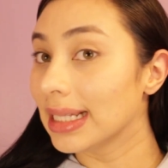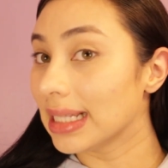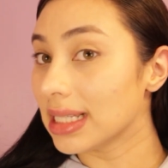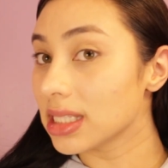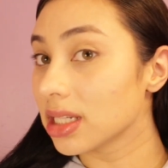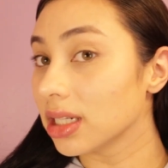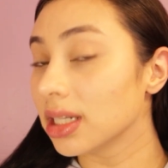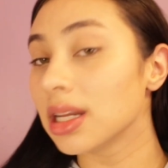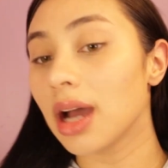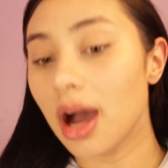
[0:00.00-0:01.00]
that's
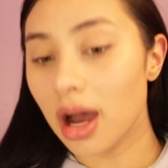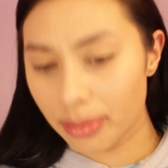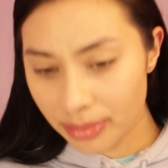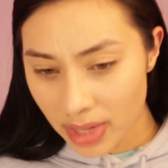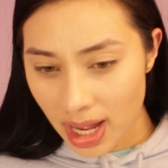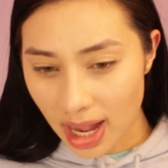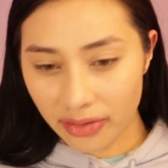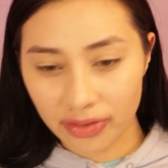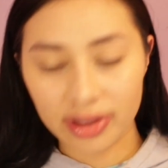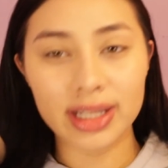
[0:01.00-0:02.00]
good. I
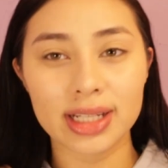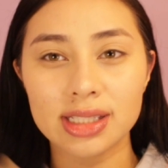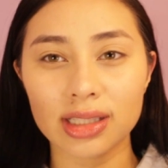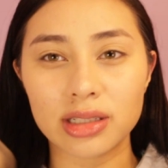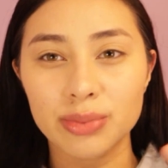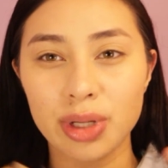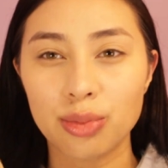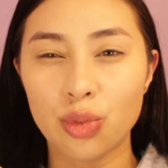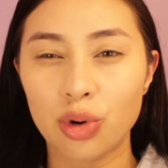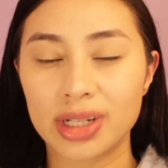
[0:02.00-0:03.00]
feel like it's a little bit
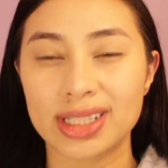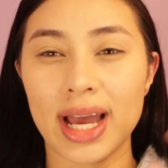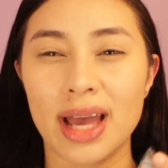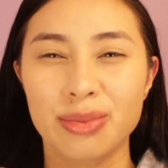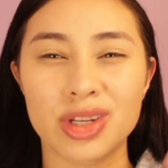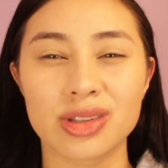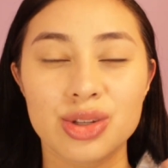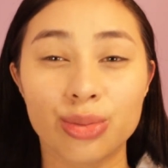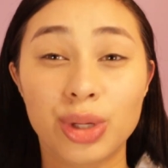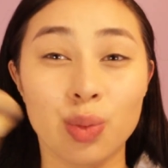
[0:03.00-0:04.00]
more time
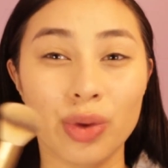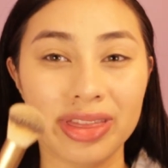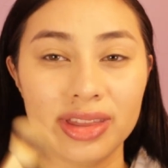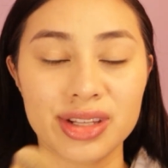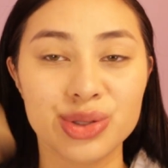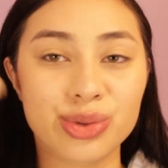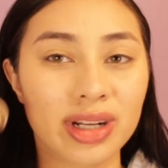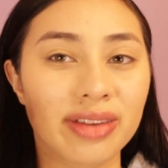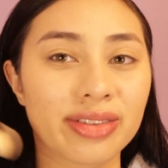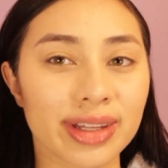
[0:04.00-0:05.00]
consuming with this
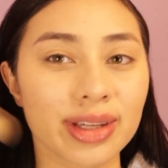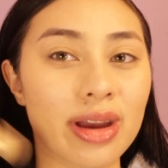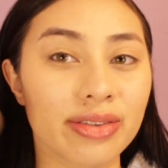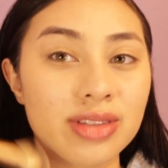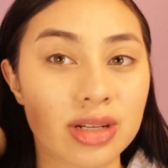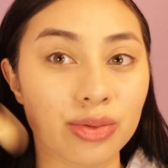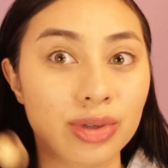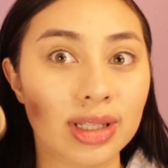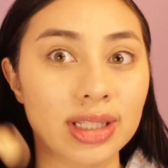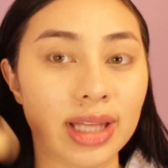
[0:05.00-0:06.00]
one. I feel like you have to
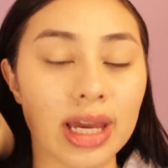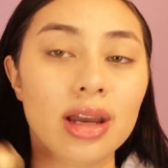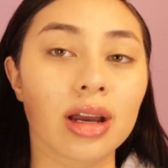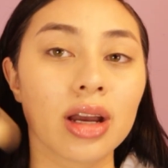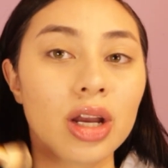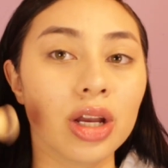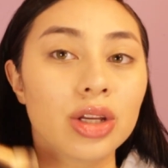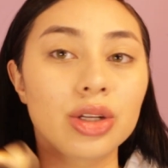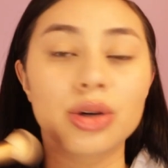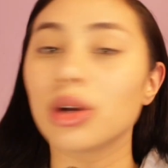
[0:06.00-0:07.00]
really like,
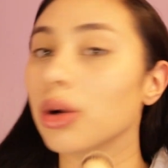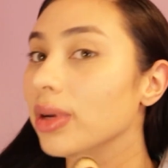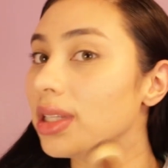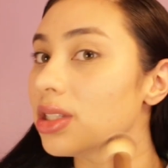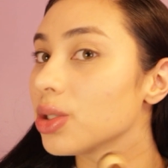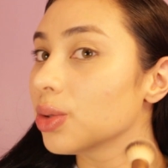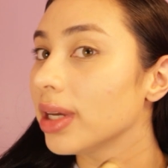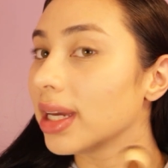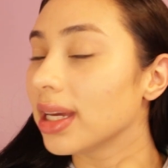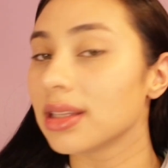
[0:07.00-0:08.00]
you know, go into
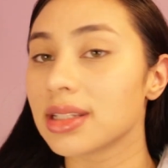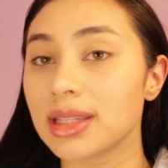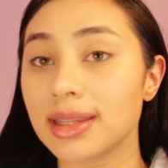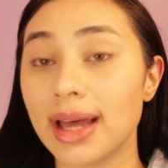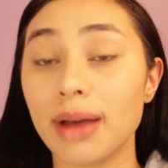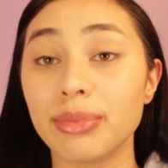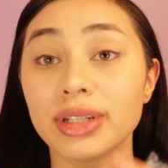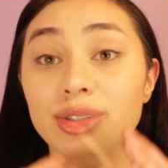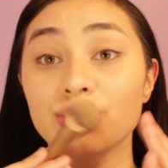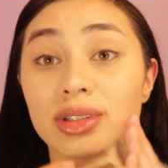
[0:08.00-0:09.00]
it and this and that,
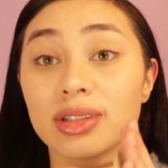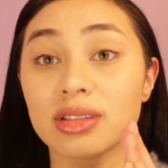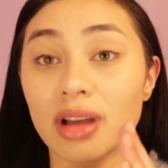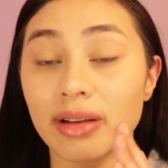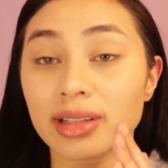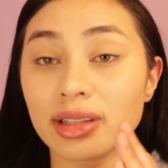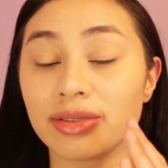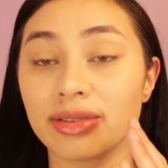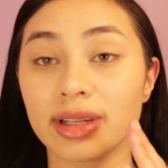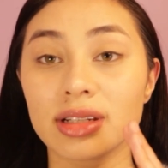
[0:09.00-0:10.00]
but it's really soft on the
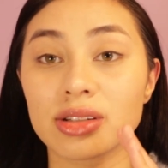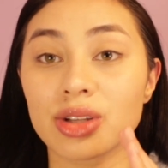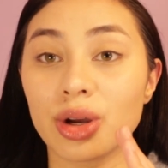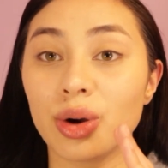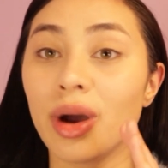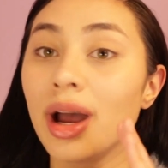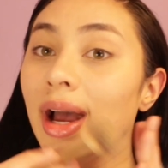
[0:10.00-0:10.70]
face, so